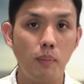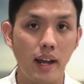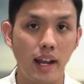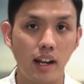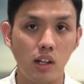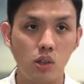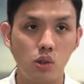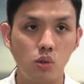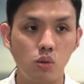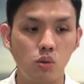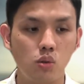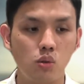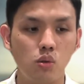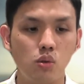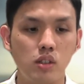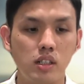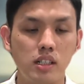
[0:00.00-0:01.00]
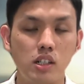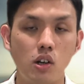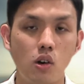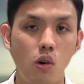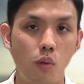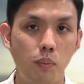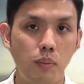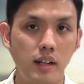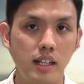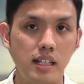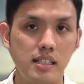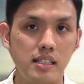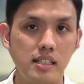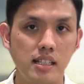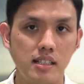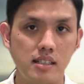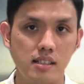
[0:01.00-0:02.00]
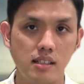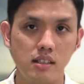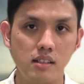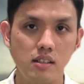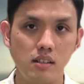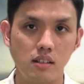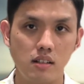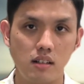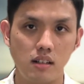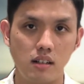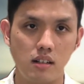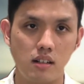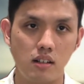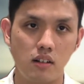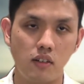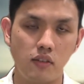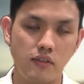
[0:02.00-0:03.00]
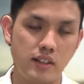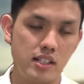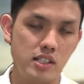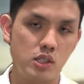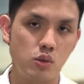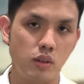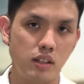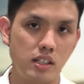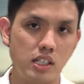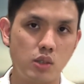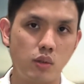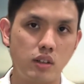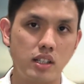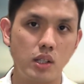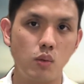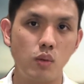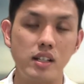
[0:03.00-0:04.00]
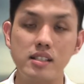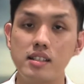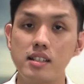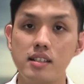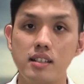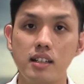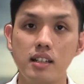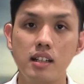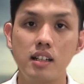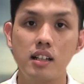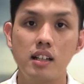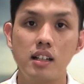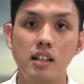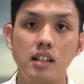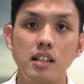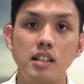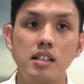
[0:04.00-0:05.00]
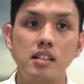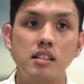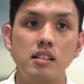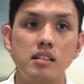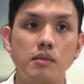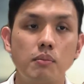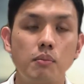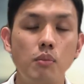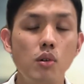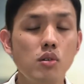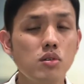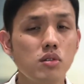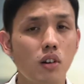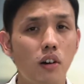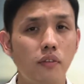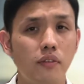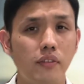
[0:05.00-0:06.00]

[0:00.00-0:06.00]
back to the opening season of this 2021 season, most of